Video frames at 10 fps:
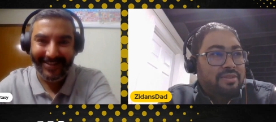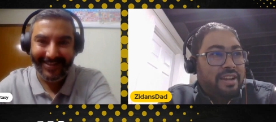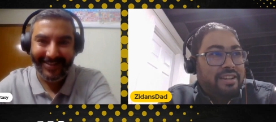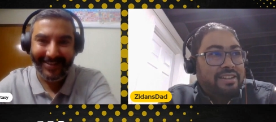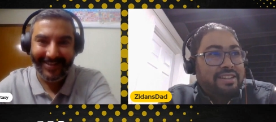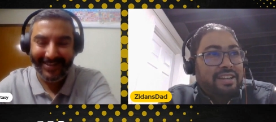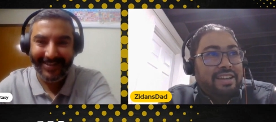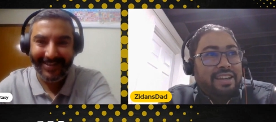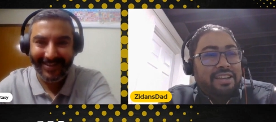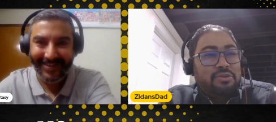Speaker 1: ranked
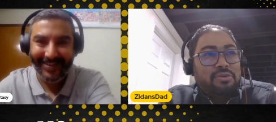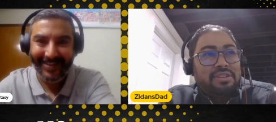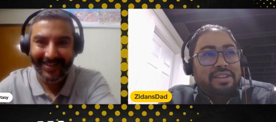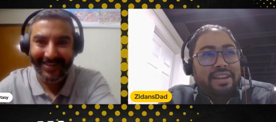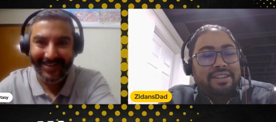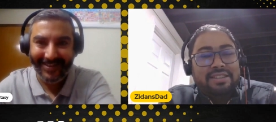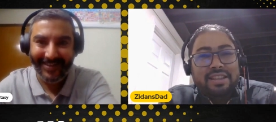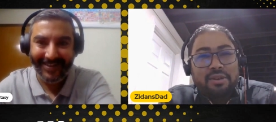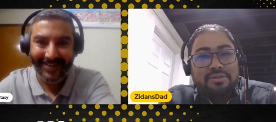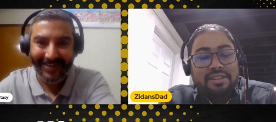twenty-eight
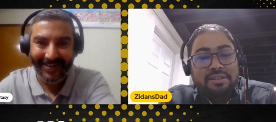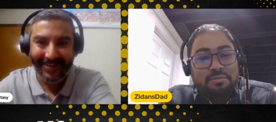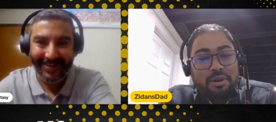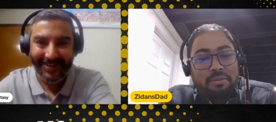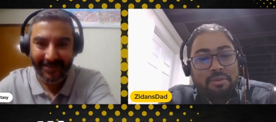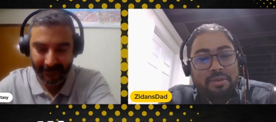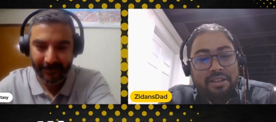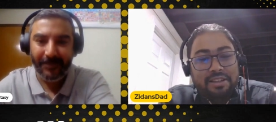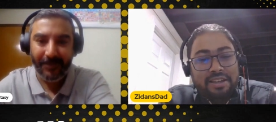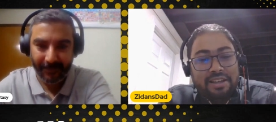thousand
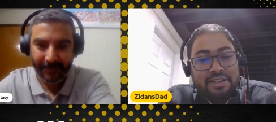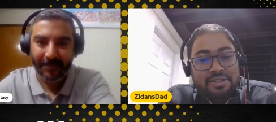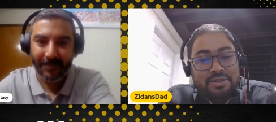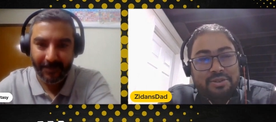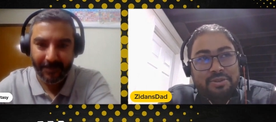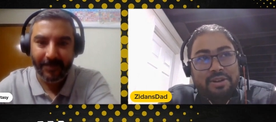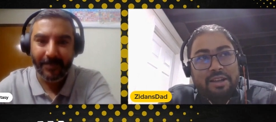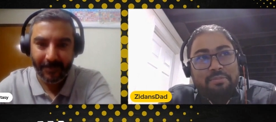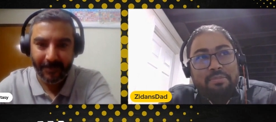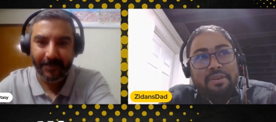probably. So
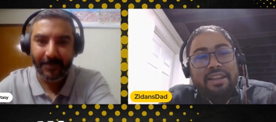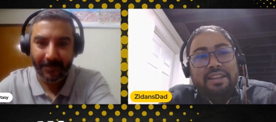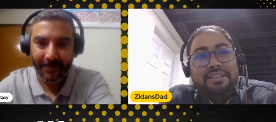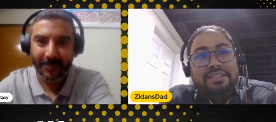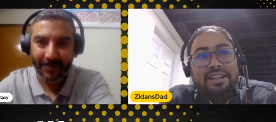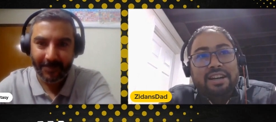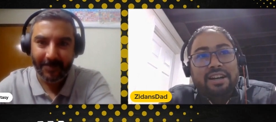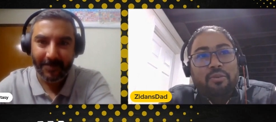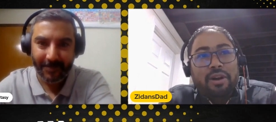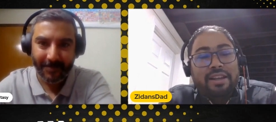I played
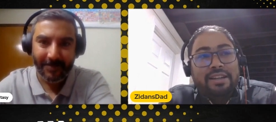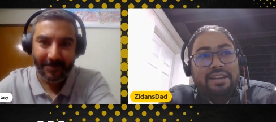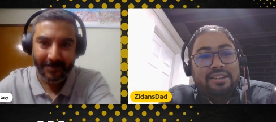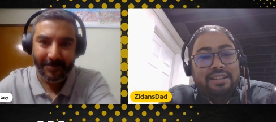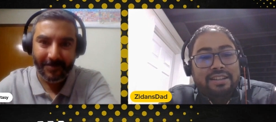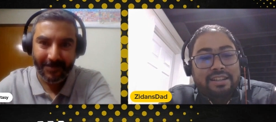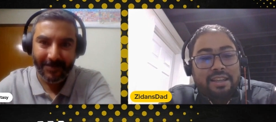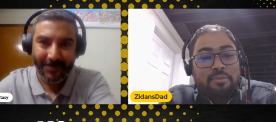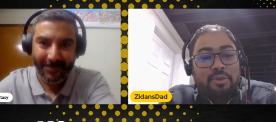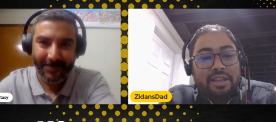uh, wildcard in
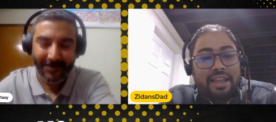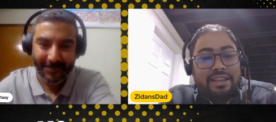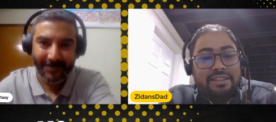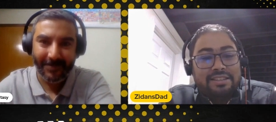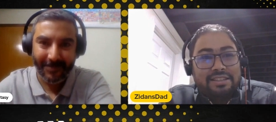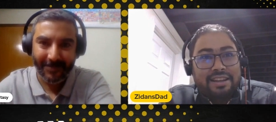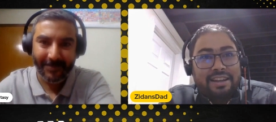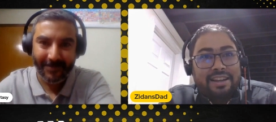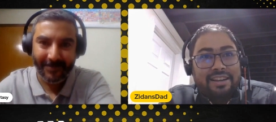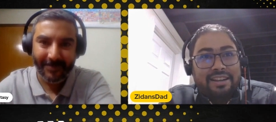game week eight,
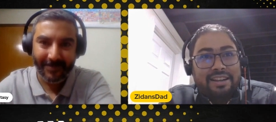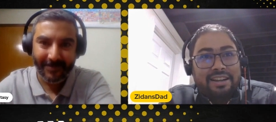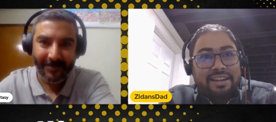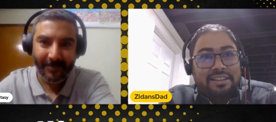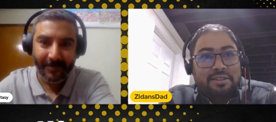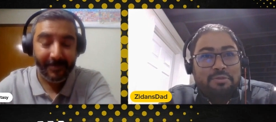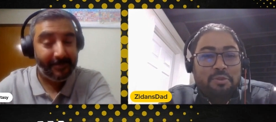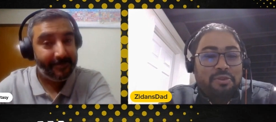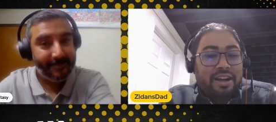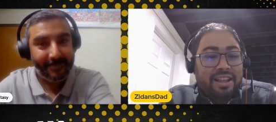and I
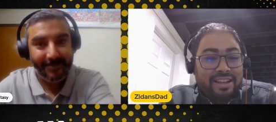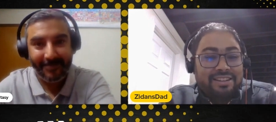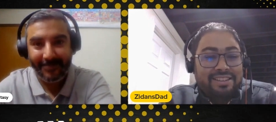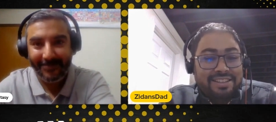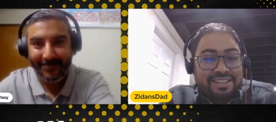removed Haaland,